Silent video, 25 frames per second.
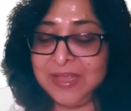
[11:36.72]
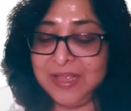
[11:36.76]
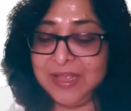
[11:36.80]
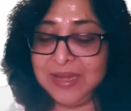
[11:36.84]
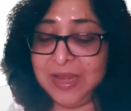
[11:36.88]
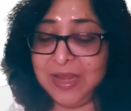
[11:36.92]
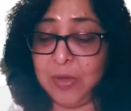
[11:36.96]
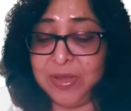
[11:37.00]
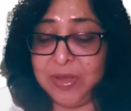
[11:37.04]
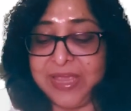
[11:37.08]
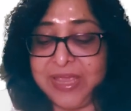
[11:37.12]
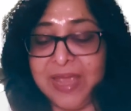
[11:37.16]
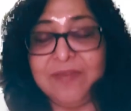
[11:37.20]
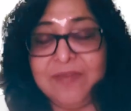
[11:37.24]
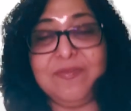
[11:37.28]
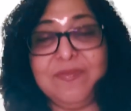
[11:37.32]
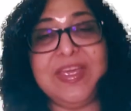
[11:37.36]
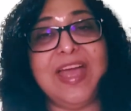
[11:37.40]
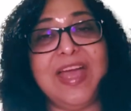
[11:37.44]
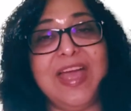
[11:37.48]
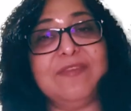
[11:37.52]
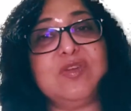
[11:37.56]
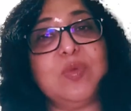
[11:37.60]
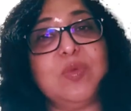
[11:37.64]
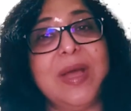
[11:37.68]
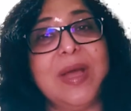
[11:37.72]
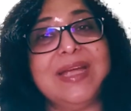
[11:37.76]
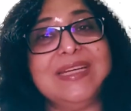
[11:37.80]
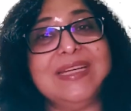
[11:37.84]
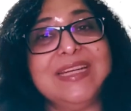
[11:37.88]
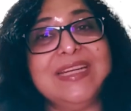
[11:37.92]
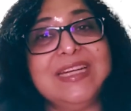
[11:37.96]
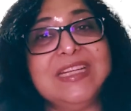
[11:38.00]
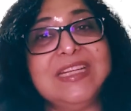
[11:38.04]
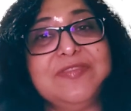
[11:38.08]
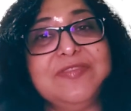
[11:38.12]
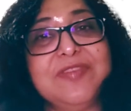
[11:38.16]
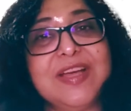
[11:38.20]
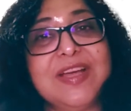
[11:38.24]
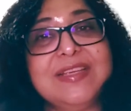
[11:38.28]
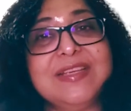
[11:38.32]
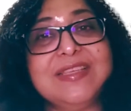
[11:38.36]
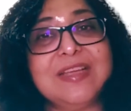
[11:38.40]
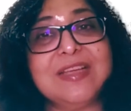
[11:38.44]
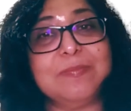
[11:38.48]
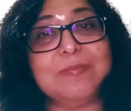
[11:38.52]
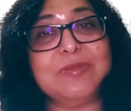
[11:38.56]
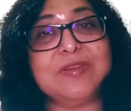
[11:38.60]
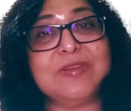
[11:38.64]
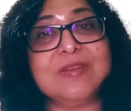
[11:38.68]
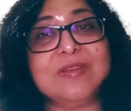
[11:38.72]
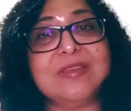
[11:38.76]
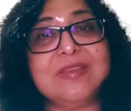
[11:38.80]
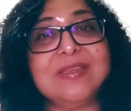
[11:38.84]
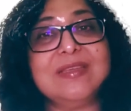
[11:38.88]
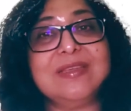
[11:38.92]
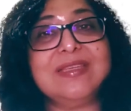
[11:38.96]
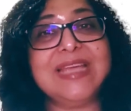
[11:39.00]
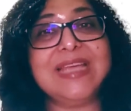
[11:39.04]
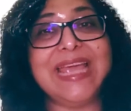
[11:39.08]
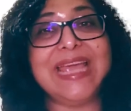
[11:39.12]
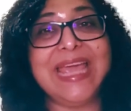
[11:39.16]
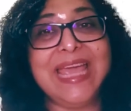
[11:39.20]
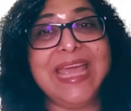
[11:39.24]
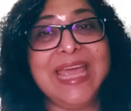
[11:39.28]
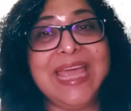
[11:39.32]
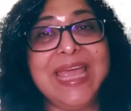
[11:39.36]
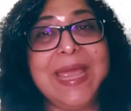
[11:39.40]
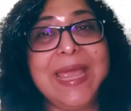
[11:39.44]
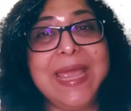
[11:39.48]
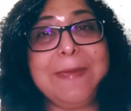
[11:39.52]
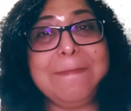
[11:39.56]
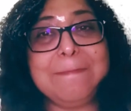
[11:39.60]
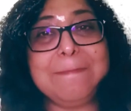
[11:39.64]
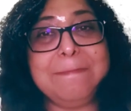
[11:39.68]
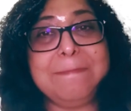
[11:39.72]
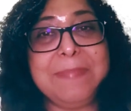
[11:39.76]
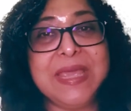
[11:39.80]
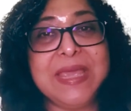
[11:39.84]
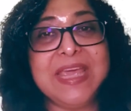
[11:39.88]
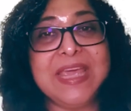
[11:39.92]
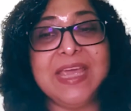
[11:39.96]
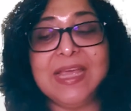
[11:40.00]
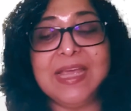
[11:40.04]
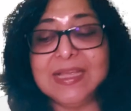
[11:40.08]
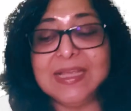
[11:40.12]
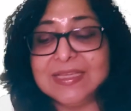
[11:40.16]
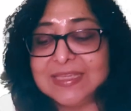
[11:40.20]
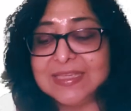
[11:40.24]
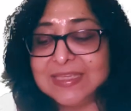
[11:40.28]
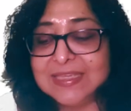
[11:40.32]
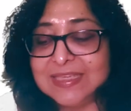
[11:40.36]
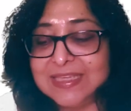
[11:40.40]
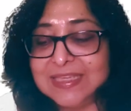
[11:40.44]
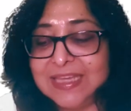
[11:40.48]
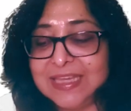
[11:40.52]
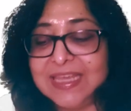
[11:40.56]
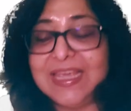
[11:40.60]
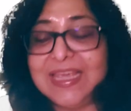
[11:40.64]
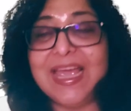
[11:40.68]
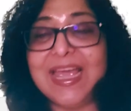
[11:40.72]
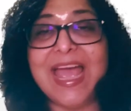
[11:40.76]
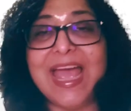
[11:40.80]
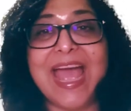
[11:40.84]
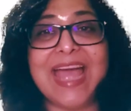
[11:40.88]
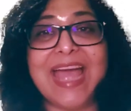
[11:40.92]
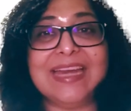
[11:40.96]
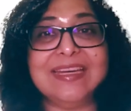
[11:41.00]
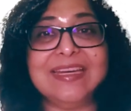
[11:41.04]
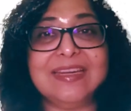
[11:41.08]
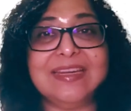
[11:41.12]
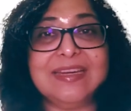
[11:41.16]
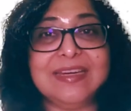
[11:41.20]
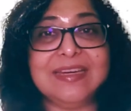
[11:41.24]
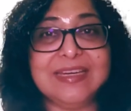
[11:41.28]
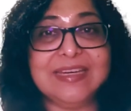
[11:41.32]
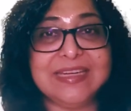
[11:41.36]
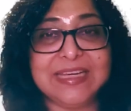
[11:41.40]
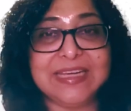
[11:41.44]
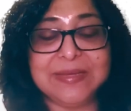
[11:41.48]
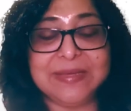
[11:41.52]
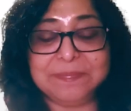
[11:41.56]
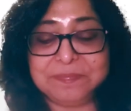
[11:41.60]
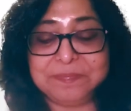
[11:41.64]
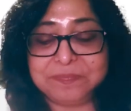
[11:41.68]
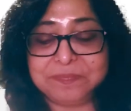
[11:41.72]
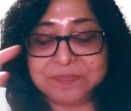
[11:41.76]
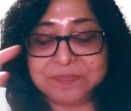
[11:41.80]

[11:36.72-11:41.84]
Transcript: Now again, we have to identify substances A, B, C, and D.